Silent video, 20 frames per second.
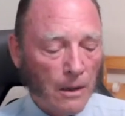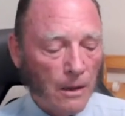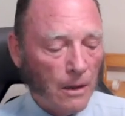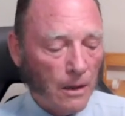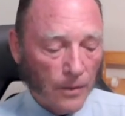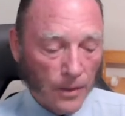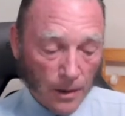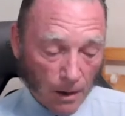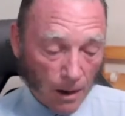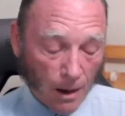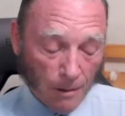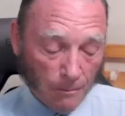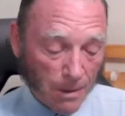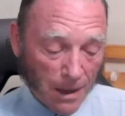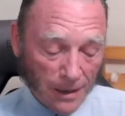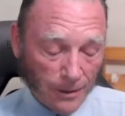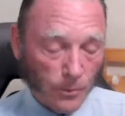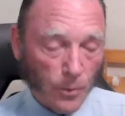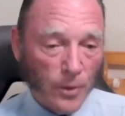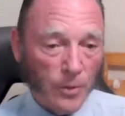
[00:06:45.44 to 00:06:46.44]
There are
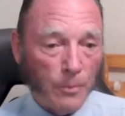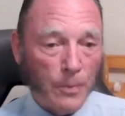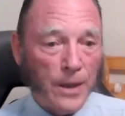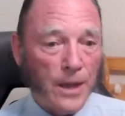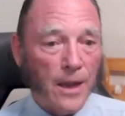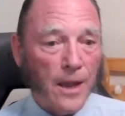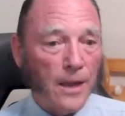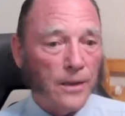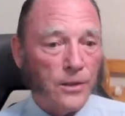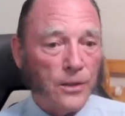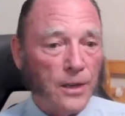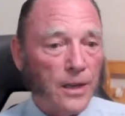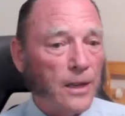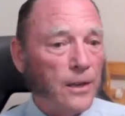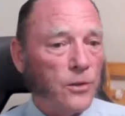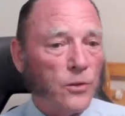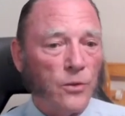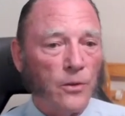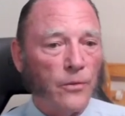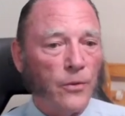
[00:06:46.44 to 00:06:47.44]
men with
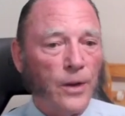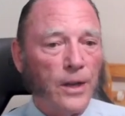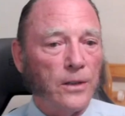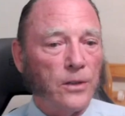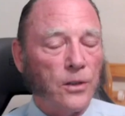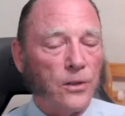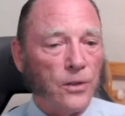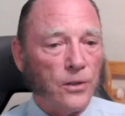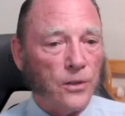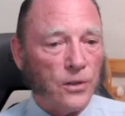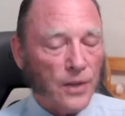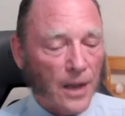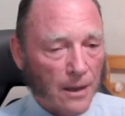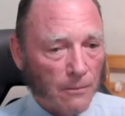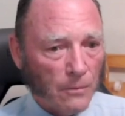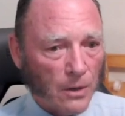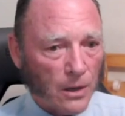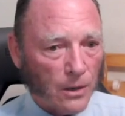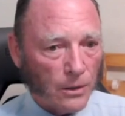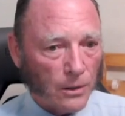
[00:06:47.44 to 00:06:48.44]
PhDs who've reached the
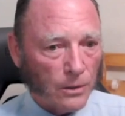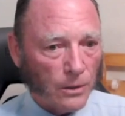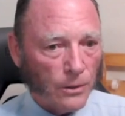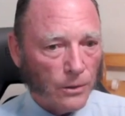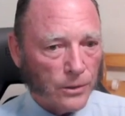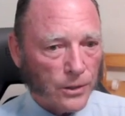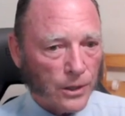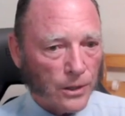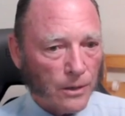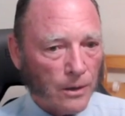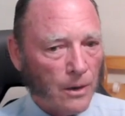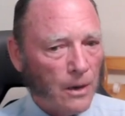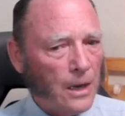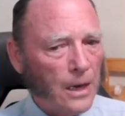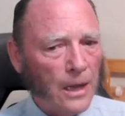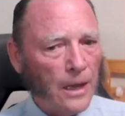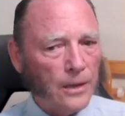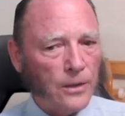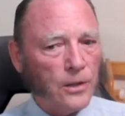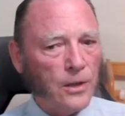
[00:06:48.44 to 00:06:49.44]
same conclusion.
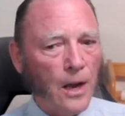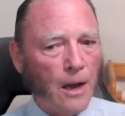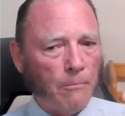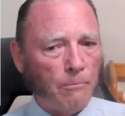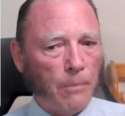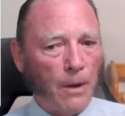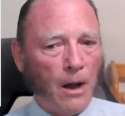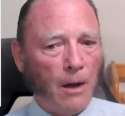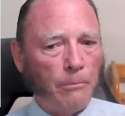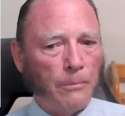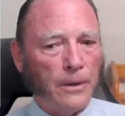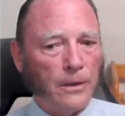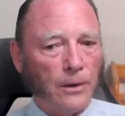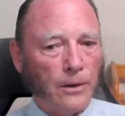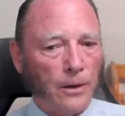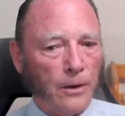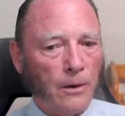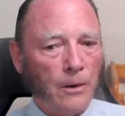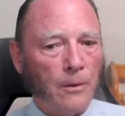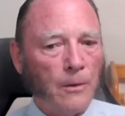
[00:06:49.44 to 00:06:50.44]
It's not
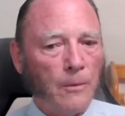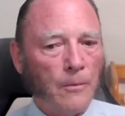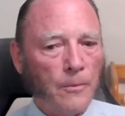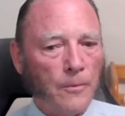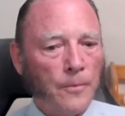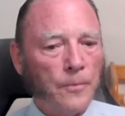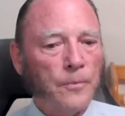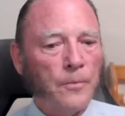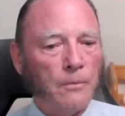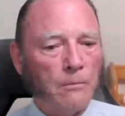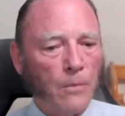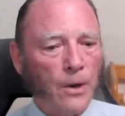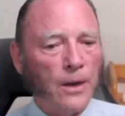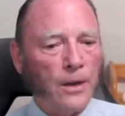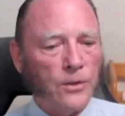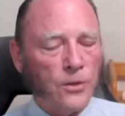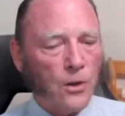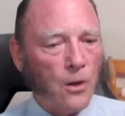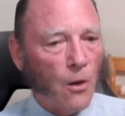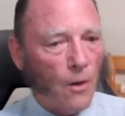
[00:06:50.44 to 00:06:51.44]
popular, but
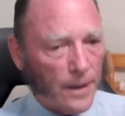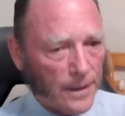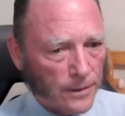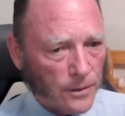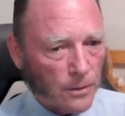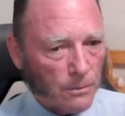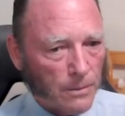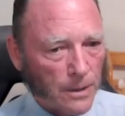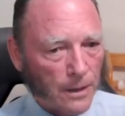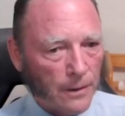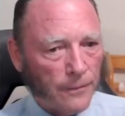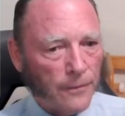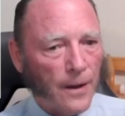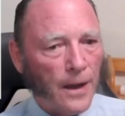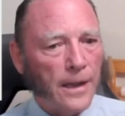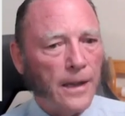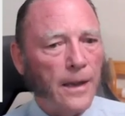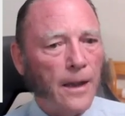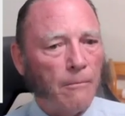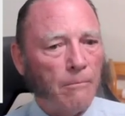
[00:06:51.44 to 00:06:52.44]
it's going to be if I
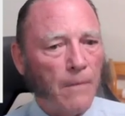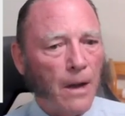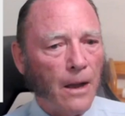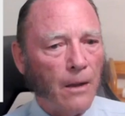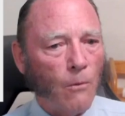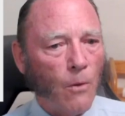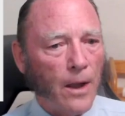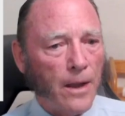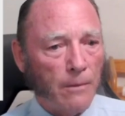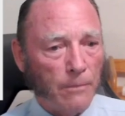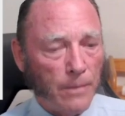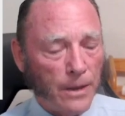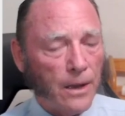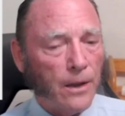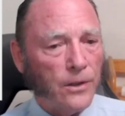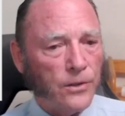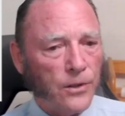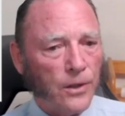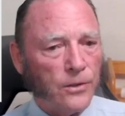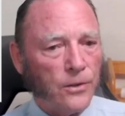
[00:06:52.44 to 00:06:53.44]
get my way
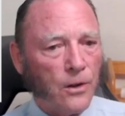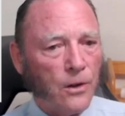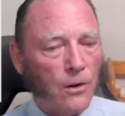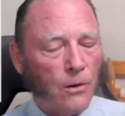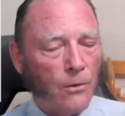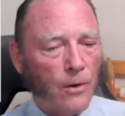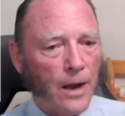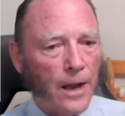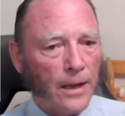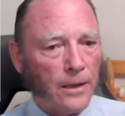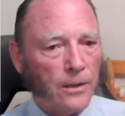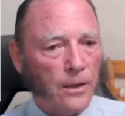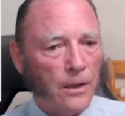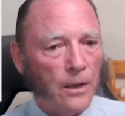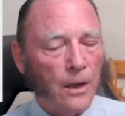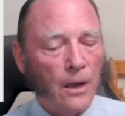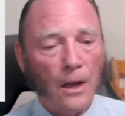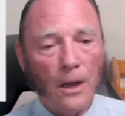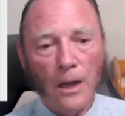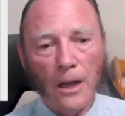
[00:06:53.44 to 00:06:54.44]
because it's correct.
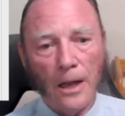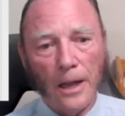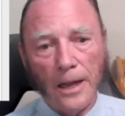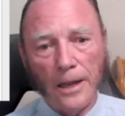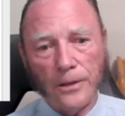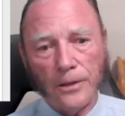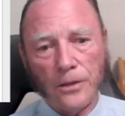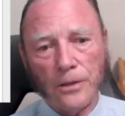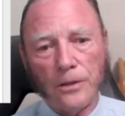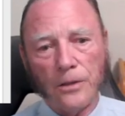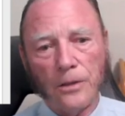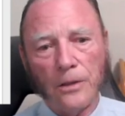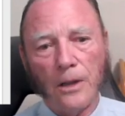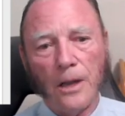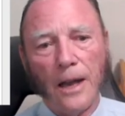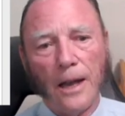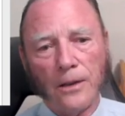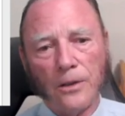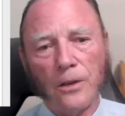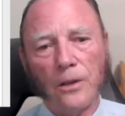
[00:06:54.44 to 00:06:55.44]
It's
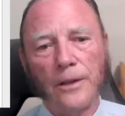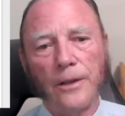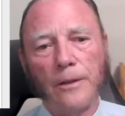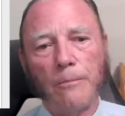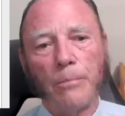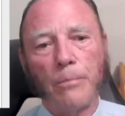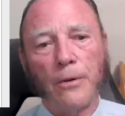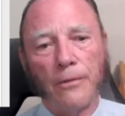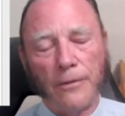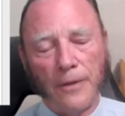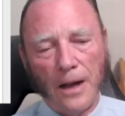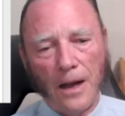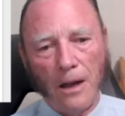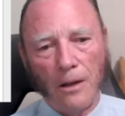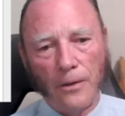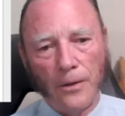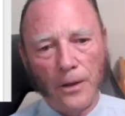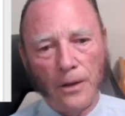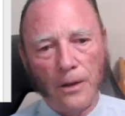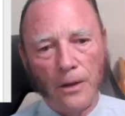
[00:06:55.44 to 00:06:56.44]
actually
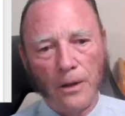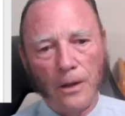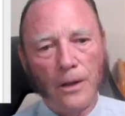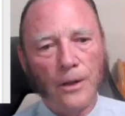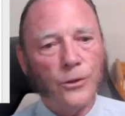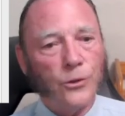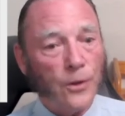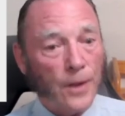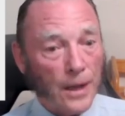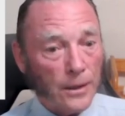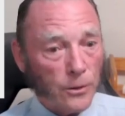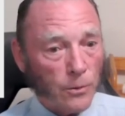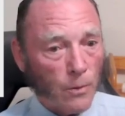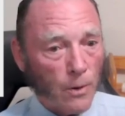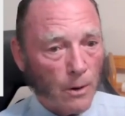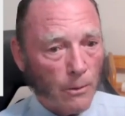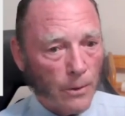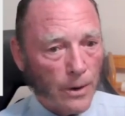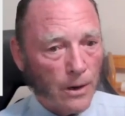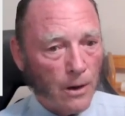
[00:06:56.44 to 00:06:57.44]
profound. So that's
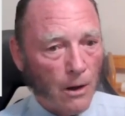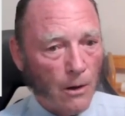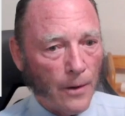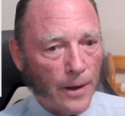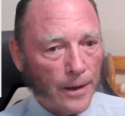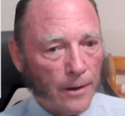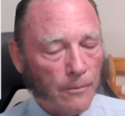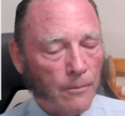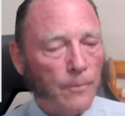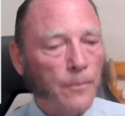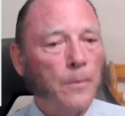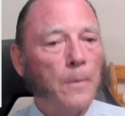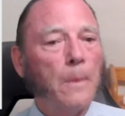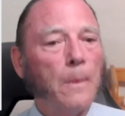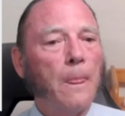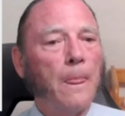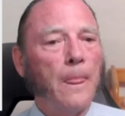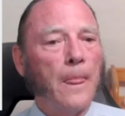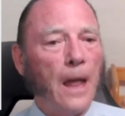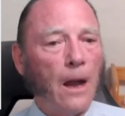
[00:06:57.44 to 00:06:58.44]
where we're going.
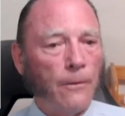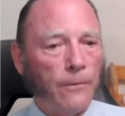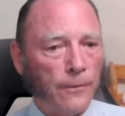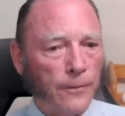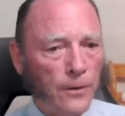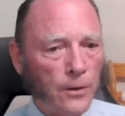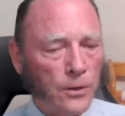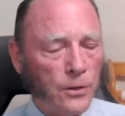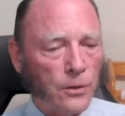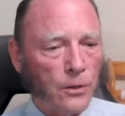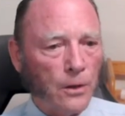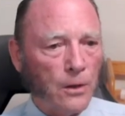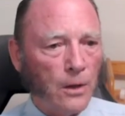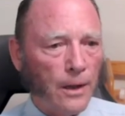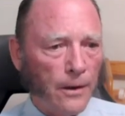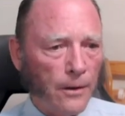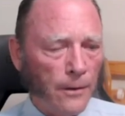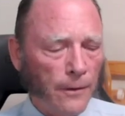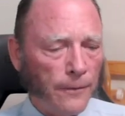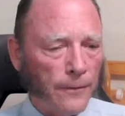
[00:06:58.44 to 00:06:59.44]
Now, first, to
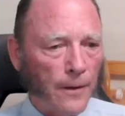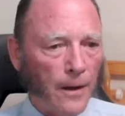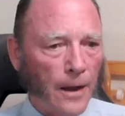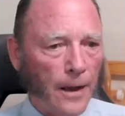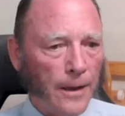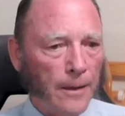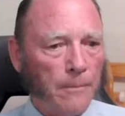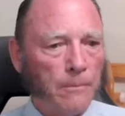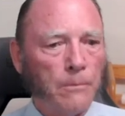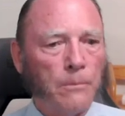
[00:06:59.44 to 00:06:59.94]
clarify,